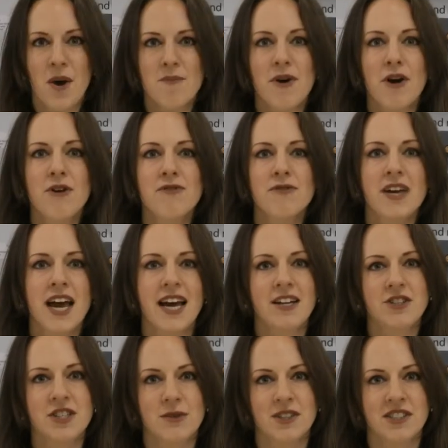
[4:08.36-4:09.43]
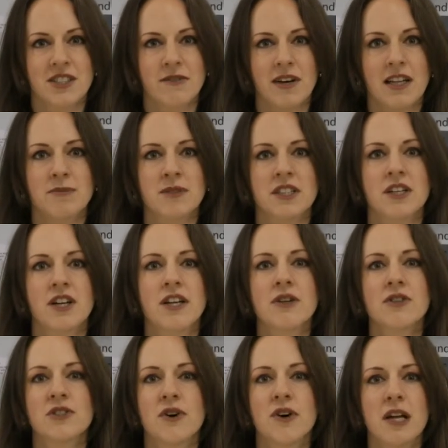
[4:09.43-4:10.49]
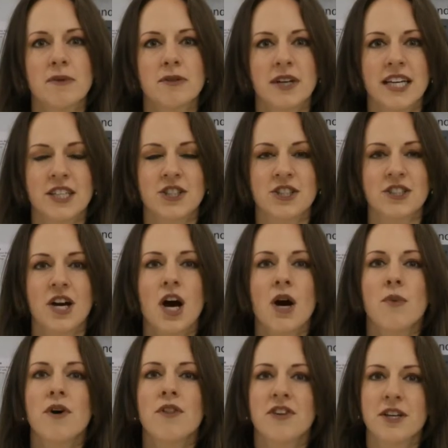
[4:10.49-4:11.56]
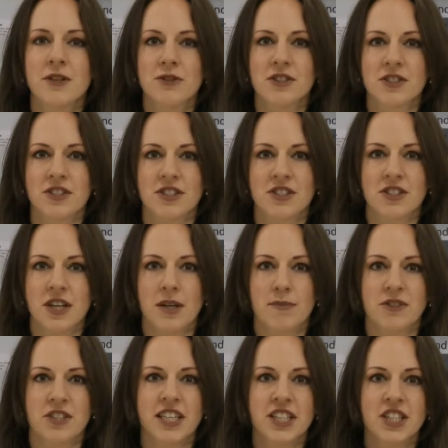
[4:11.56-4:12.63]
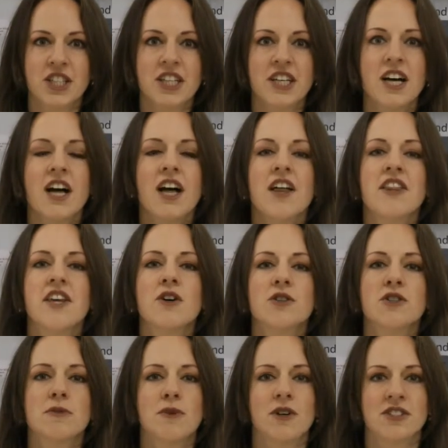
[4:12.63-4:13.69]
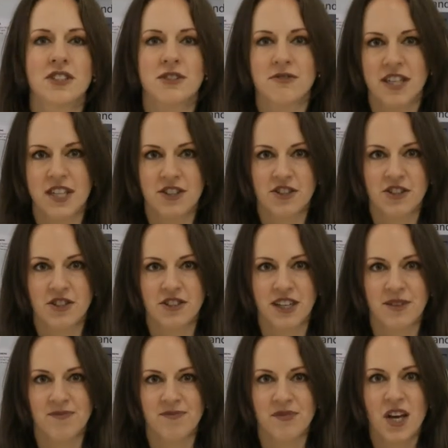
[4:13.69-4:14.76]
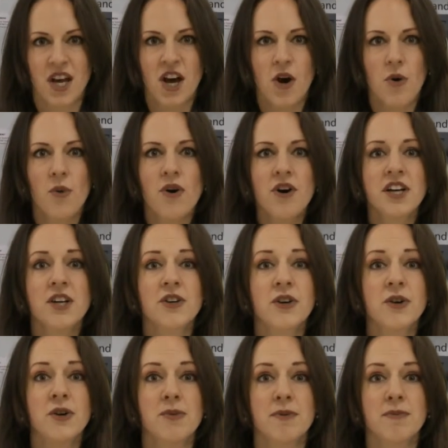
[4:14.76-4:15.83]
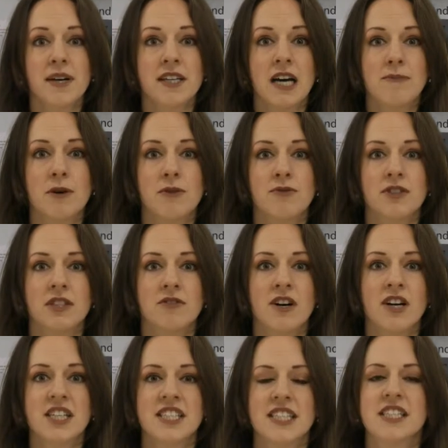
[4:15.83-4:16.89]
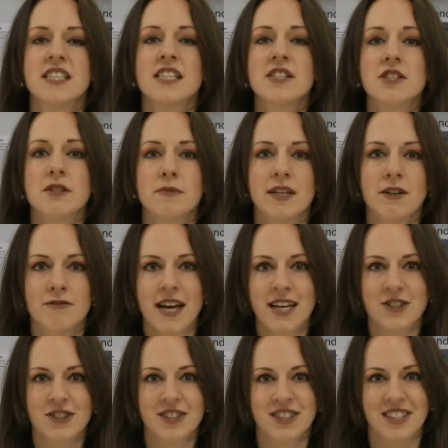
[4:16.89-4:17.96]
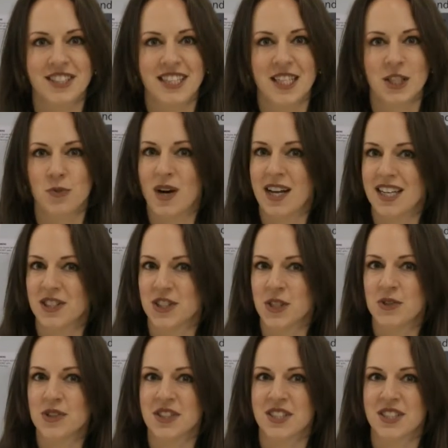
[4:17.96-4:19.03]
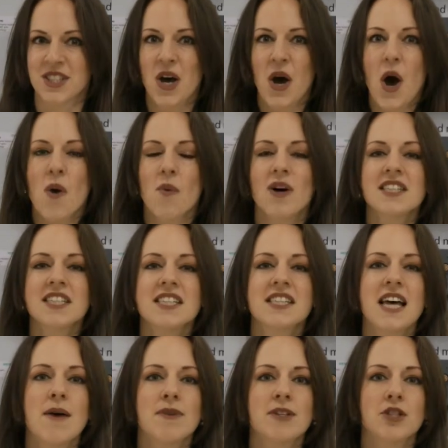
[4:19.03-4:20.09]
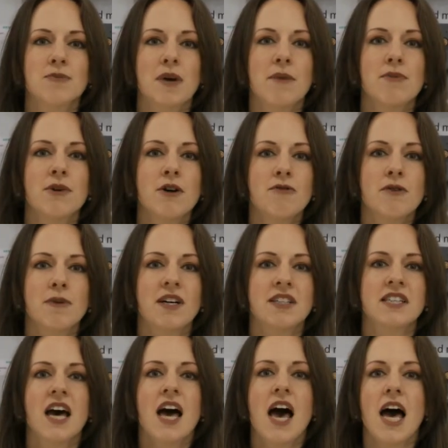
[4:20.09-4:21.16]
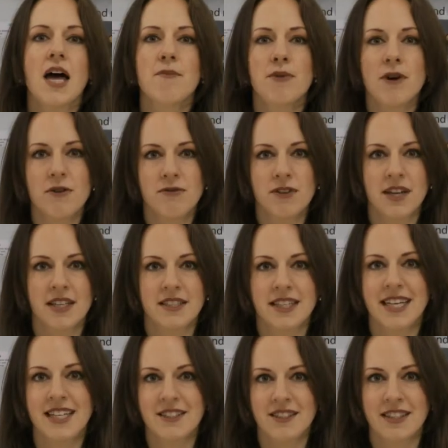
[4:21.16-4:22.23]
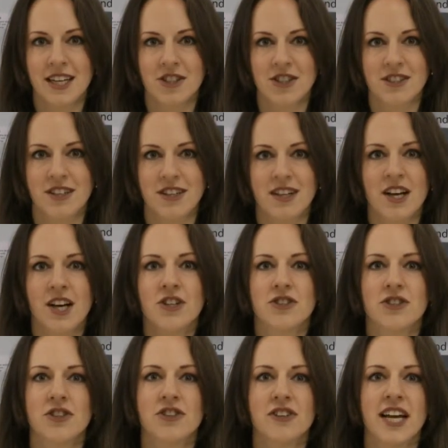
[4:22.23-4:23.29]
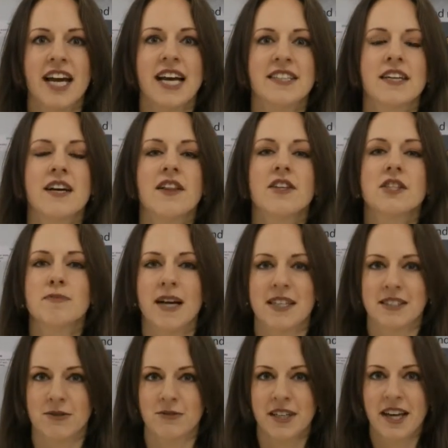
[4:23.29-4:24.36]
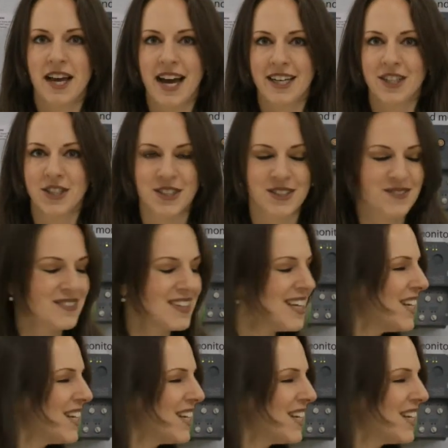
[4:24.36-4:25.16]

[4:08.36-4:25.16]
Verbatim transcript: ProfiEnergy was developed in close collaboration with users, in particular the automotive industry. A working group made up of device and system manufacturers as well as users was established by ProfiBus and ProfiNet International to create the specification.